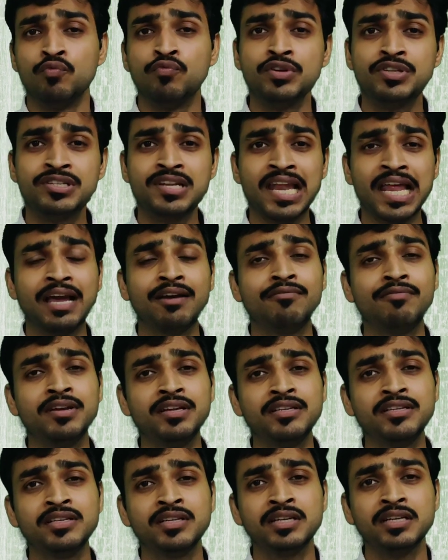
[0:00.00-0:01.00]
which
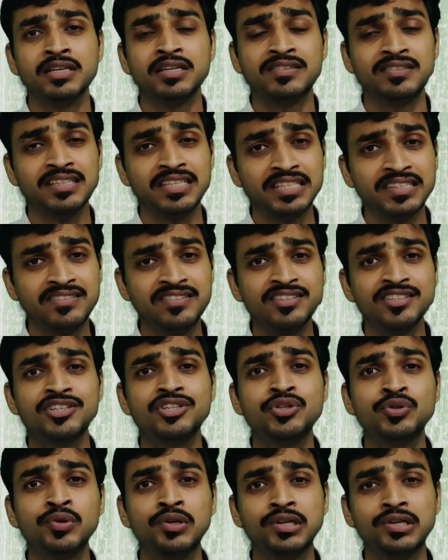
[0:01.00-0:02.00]
language is easier
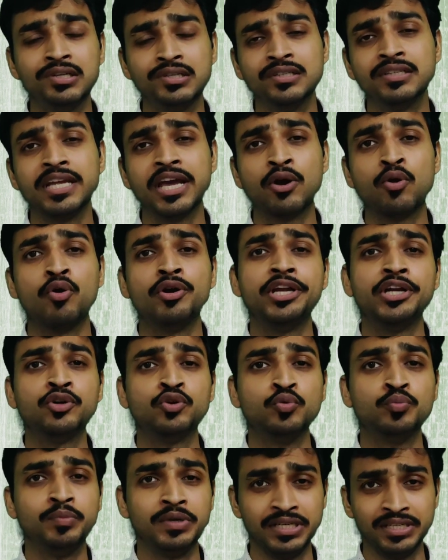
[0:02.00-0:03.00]
to learn according
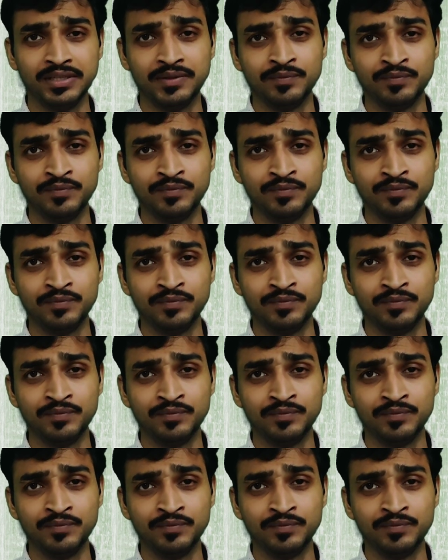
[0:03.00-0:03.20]
to me?